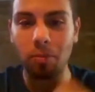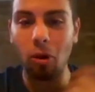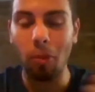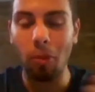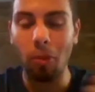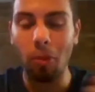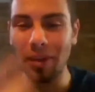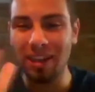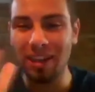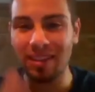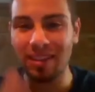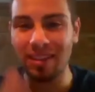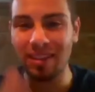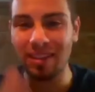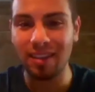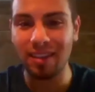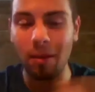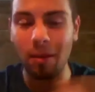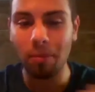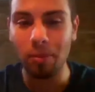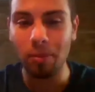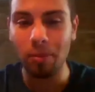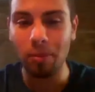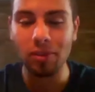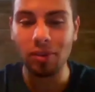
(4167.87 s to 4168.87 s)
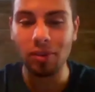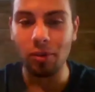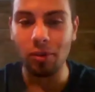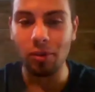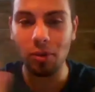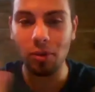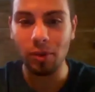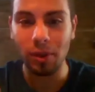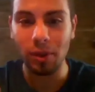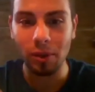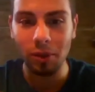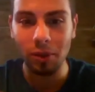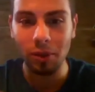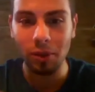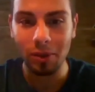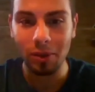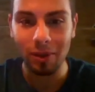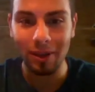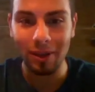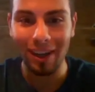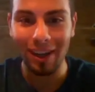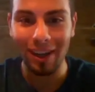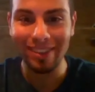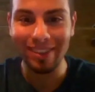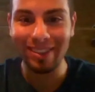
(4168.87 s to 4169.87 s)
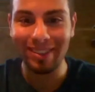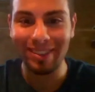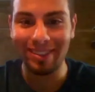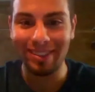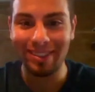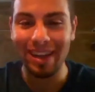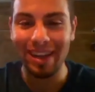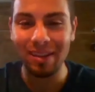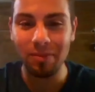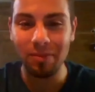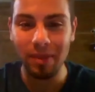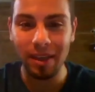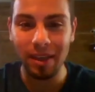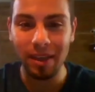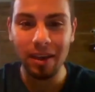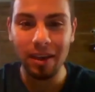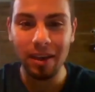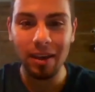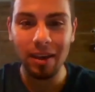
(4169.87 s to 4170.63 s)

pop examples, so you will yeah. understand me.